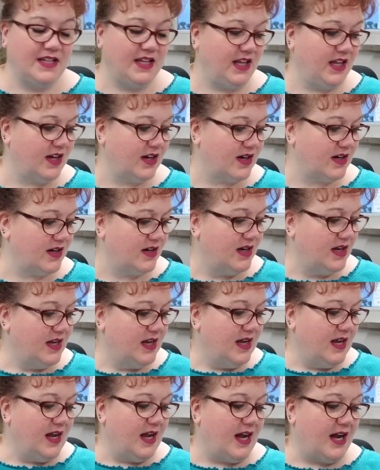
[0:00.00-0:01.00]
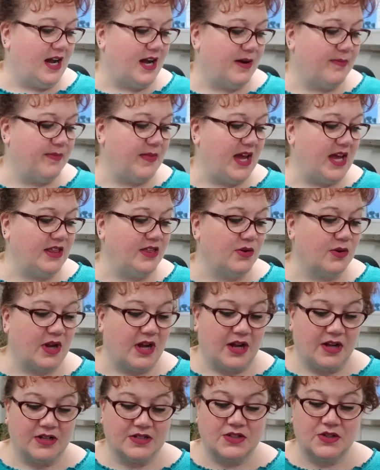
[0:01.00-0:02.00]
here. So
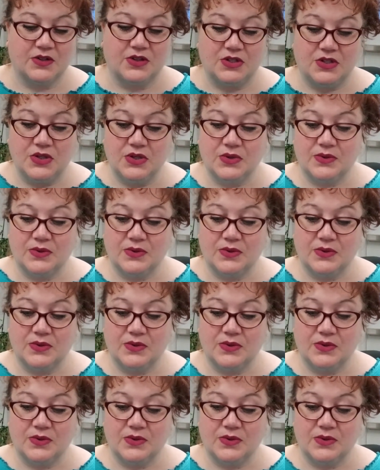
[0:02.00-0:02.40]
the two